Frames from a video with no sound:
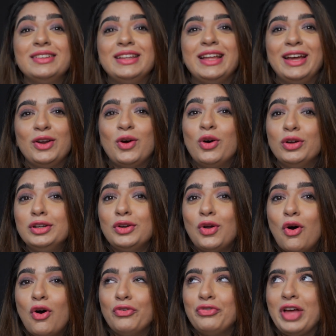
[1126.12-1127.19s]
there, on and
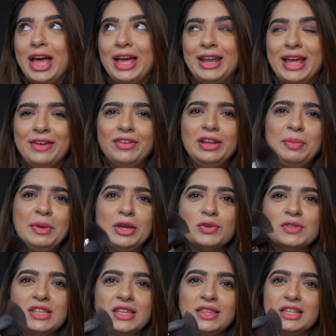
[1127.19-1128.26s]
off, and I will be
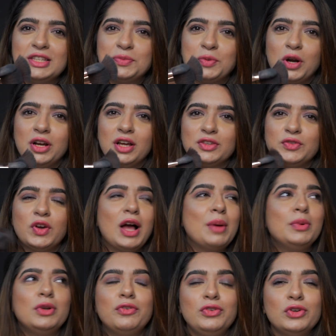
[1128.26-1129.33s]
using these products for a
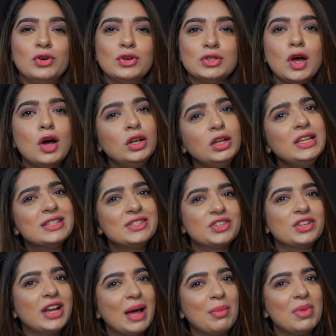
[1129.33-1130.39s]
couple of looks on
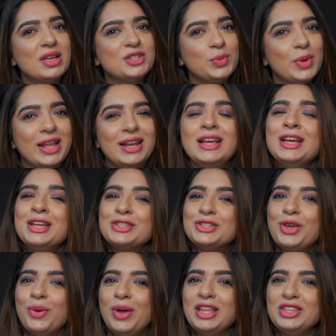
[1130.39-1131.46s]
Instagram as well. So
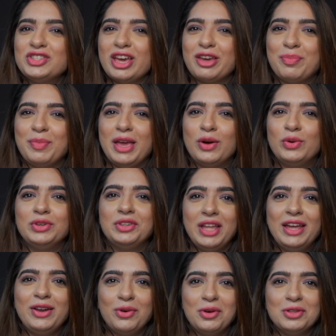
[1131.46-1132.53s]
you can check me out
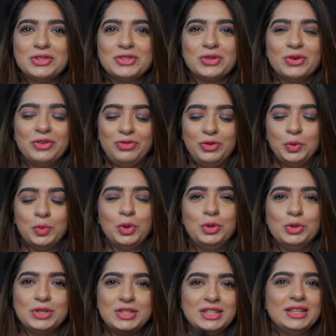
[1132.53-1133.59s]
there also if you want
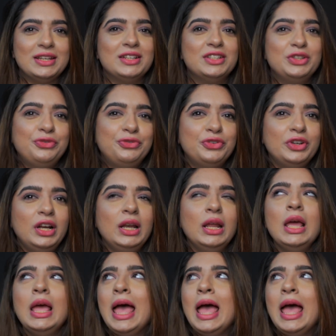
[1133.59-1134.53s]
to see a different